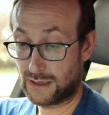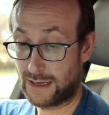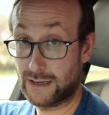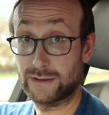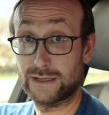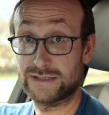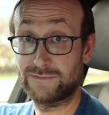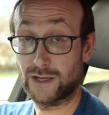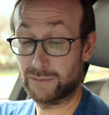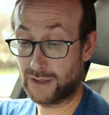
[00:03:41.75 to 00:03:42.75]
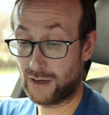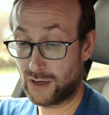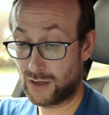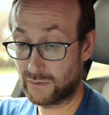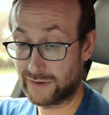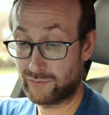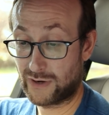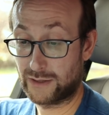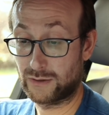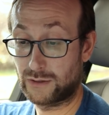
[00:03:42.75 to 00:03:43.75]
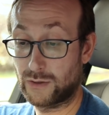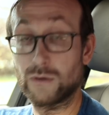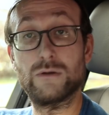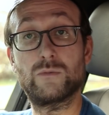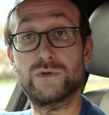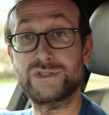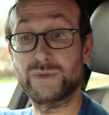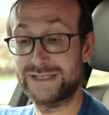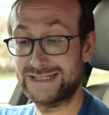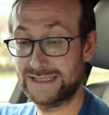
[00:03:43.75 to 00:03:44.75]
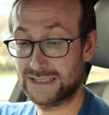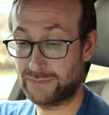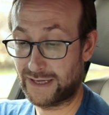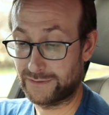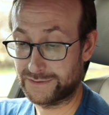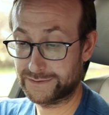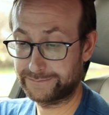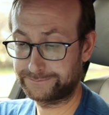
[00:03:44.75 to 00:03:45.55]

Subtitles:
and then to fill up the car with brand new coolant was £26.